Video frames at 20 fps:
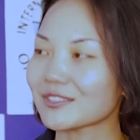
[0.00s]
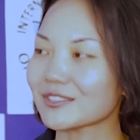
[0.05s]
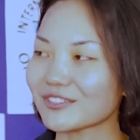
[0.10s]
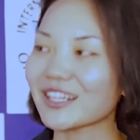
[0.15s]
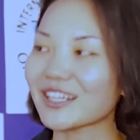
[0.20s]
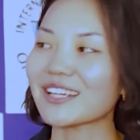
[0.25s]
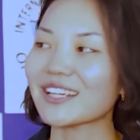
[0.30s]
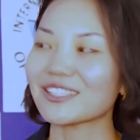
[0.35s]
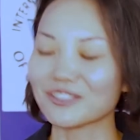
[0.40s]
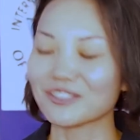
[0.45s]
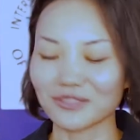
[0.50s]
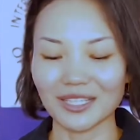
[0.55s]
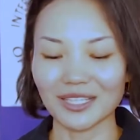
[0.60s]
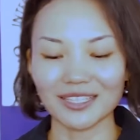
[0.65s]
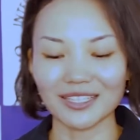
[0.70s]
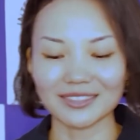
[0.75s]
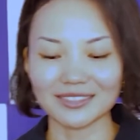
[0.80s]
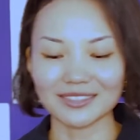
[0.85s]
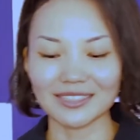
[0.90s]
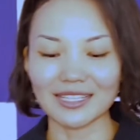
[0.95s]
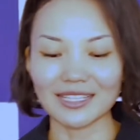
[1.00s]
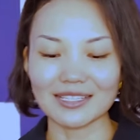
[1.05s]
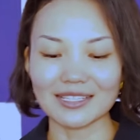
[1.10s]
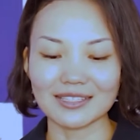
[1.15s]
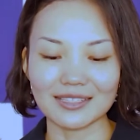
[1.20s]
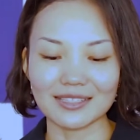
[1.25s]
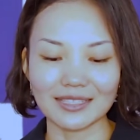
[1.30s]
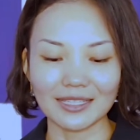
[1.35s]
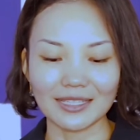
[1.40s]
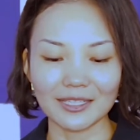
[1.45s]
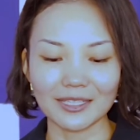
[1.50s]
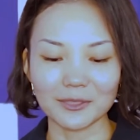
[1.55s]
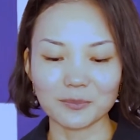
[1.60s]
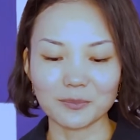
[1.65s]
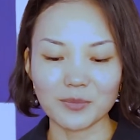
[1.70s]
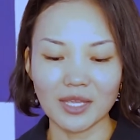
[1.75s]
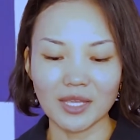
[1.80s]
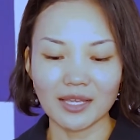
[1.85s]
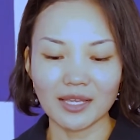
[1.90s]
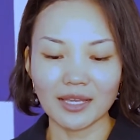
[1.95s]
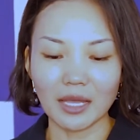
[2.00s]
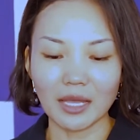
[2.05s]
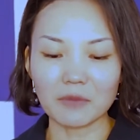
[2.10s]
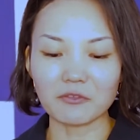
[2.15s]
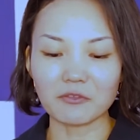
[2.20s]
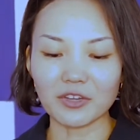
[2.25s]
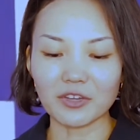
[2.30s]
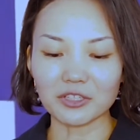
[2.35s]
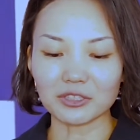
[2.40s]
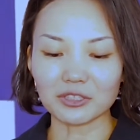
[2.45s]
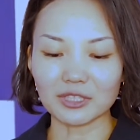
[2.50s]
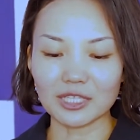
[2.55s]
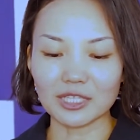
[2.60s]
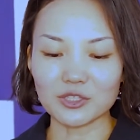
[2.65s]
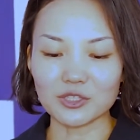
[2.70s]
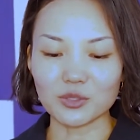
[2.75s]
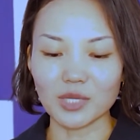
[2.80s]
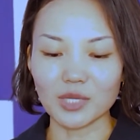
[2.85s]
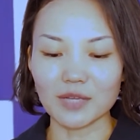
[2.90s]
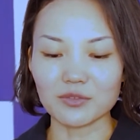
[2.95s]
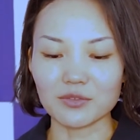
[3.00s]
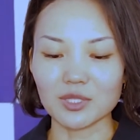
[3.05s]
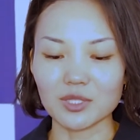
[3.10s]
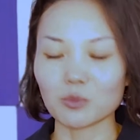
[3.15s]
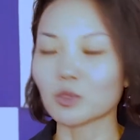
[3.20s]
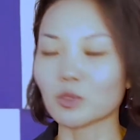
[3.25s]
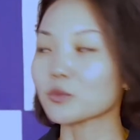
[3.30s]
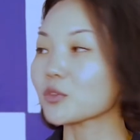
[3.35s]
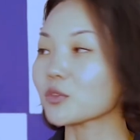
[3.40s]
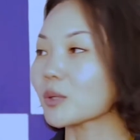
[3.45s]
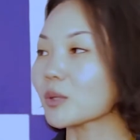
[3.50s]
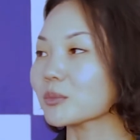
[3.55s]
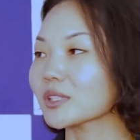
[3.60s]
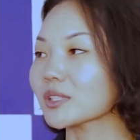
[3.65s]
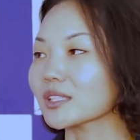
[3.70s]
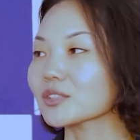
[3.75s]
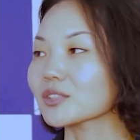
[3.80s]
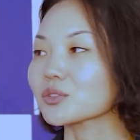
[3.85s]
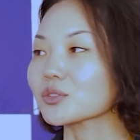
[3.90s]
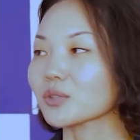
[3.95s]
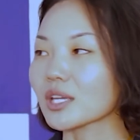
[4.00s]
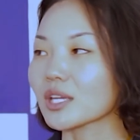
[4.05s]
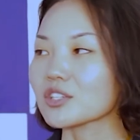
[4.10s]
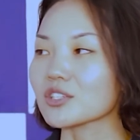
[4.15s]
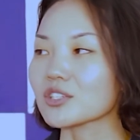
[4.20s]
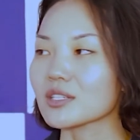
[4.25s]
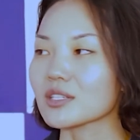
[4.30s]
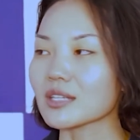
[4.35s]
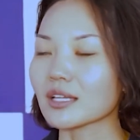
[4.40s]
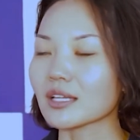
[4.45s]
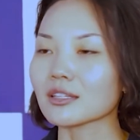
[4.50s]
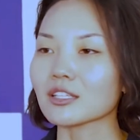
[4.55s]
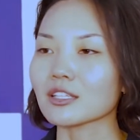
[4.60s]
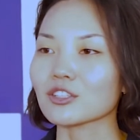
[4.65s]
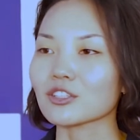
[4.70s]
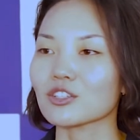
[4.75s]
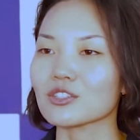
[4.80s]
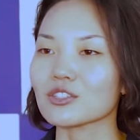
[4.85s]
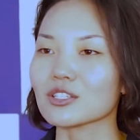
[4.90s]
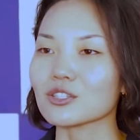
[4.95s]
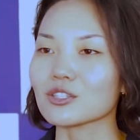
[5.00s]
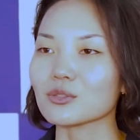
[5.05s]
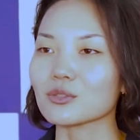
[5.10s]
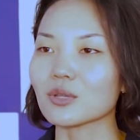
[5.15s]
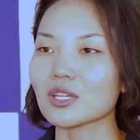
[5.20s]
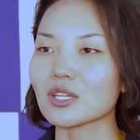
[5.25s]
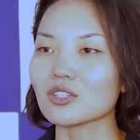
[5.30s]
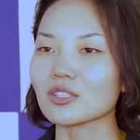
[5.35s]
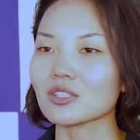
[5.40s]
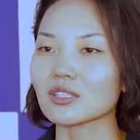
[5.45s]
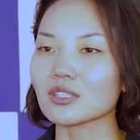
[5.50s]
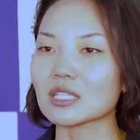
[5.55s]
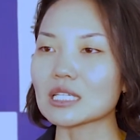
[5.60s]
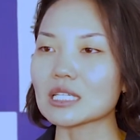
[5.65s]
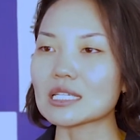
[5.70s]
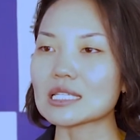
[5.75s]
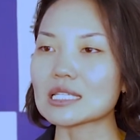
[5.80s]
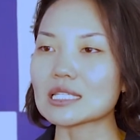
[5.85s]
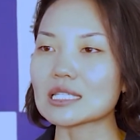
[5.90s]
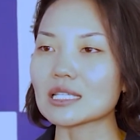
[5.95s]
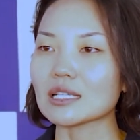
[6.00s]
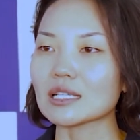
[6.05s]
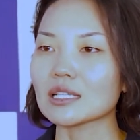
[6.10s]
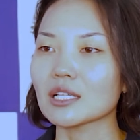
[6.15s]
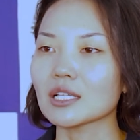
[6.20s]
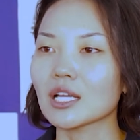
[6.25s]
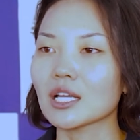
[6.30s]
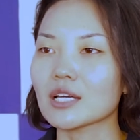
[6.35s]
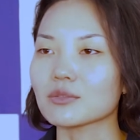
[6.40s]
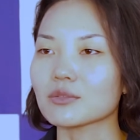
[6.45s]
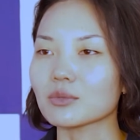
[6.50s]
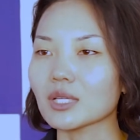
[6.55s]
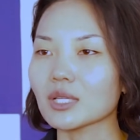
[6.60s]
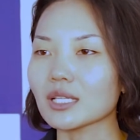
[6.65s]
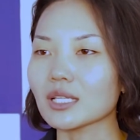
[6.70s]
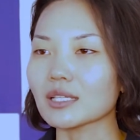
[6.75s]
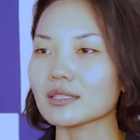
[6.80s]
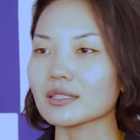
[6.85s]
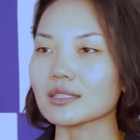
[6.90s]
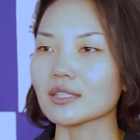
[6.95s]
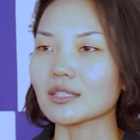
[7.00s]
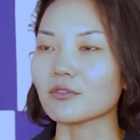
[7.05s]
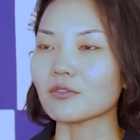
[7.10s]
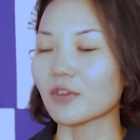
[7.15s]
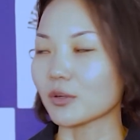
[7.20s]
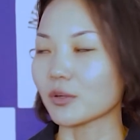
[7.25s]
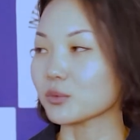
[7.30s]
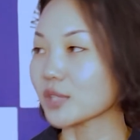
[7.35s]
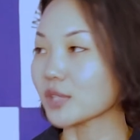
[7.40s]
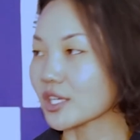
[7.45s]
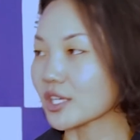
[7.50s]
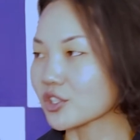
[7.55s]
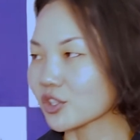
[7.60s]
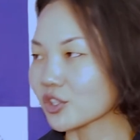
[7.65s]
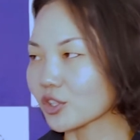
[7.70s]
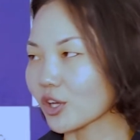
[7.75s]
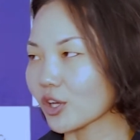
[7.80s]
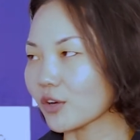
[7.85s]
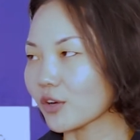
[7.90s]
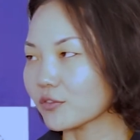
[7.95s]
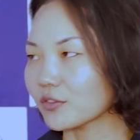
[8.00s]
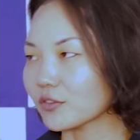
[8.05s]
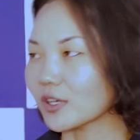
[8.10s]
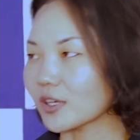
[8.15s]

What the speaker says: Right, right, yes. I'm very glad to have someone from the education sector, because education is really the foundation of